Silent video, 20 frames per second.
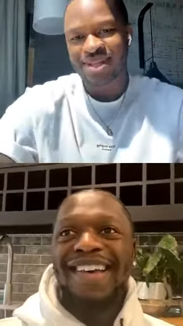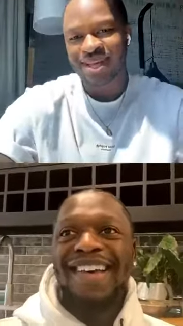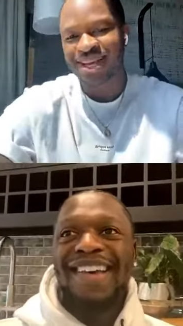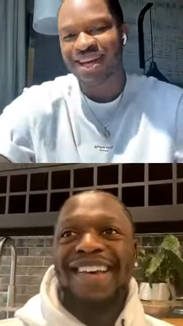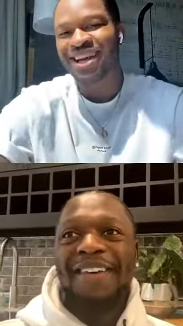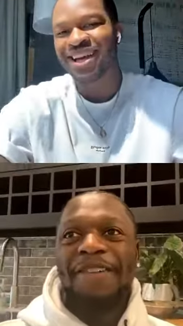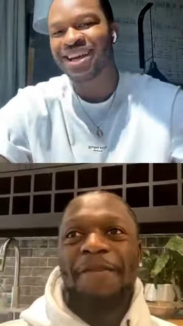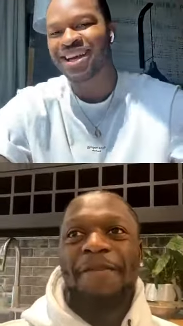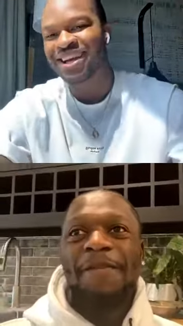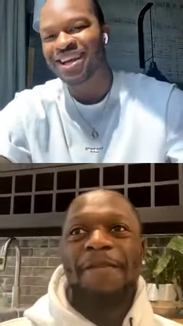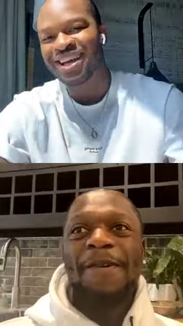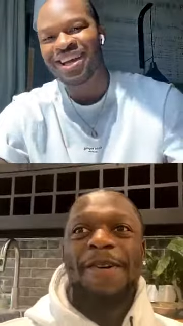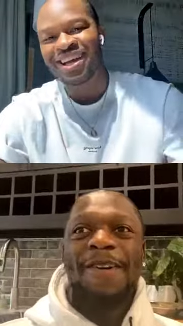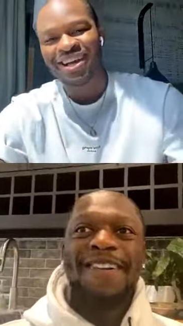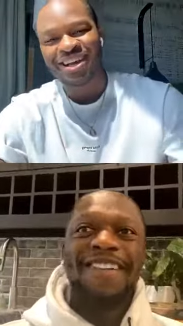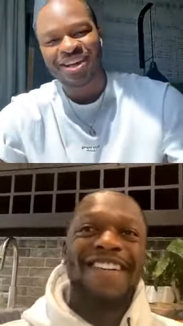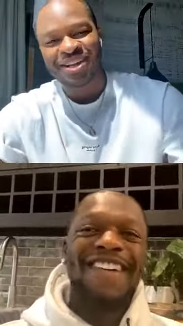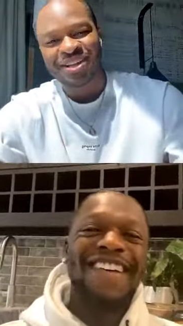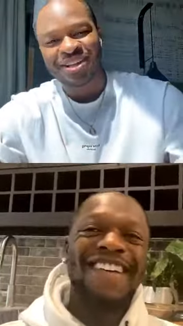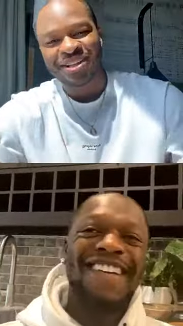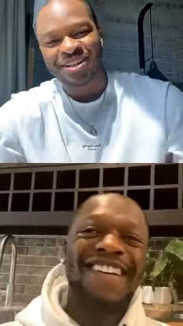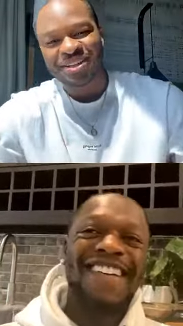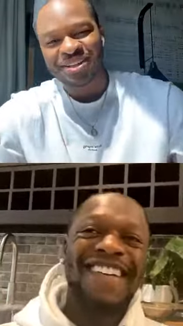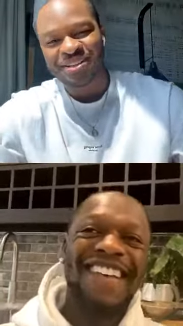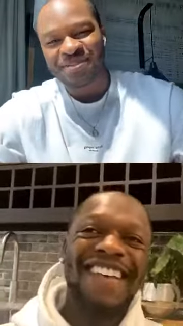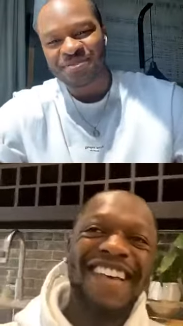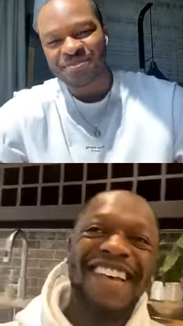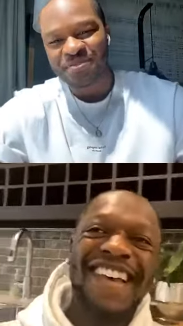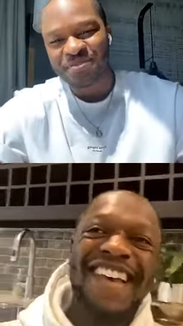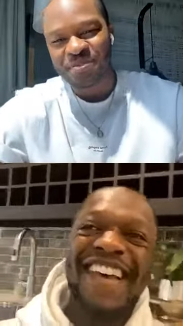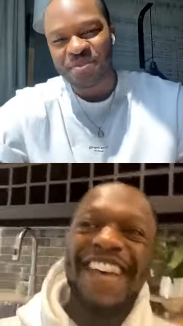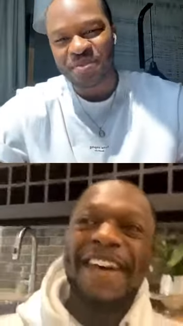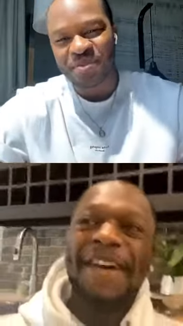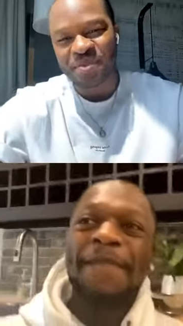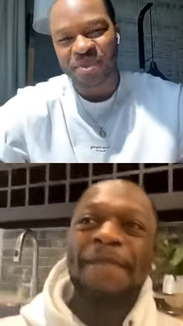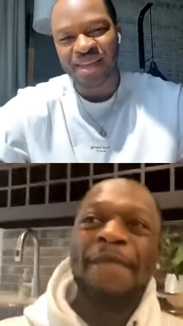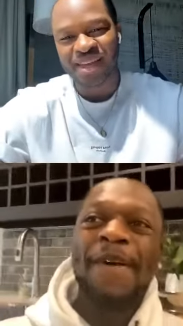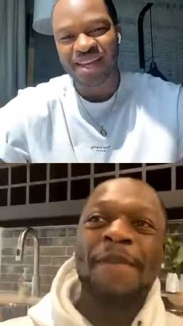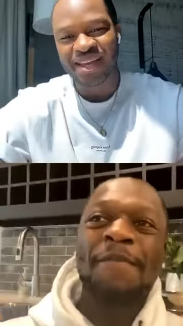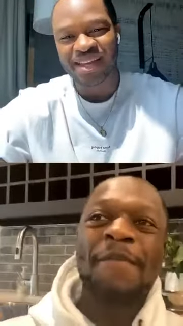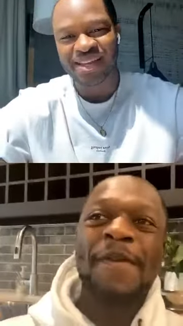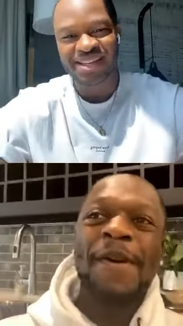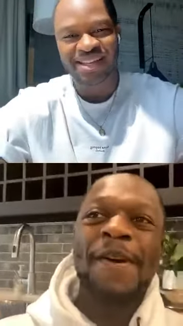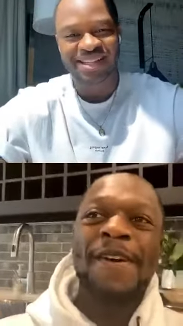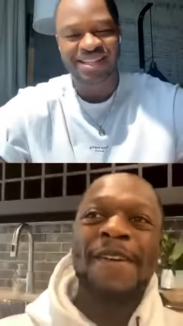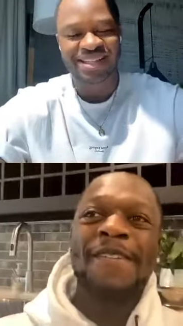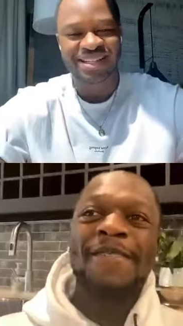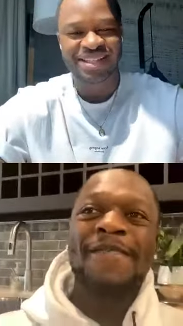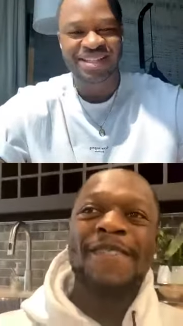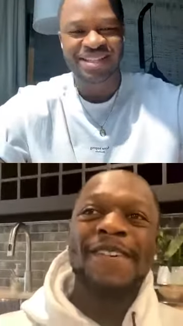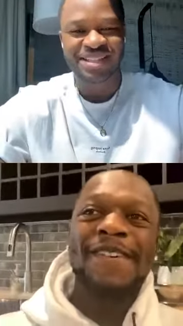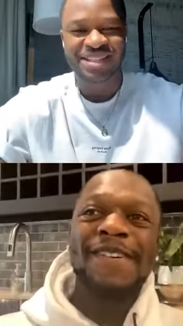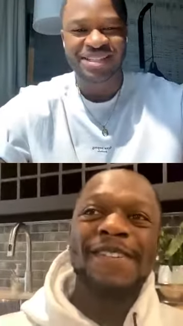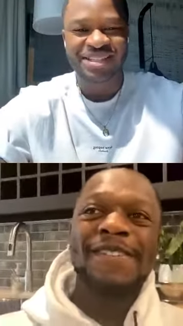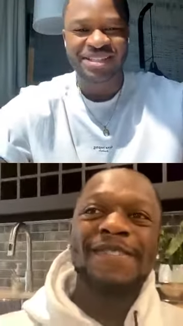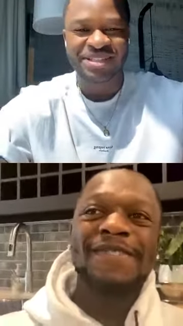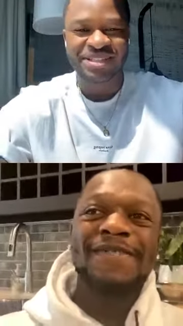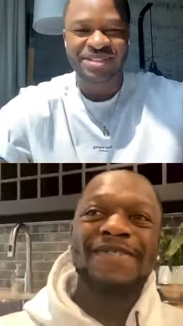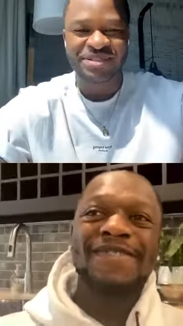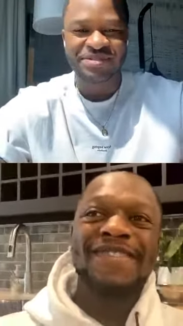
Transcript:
Speaker 1: Well, my mom.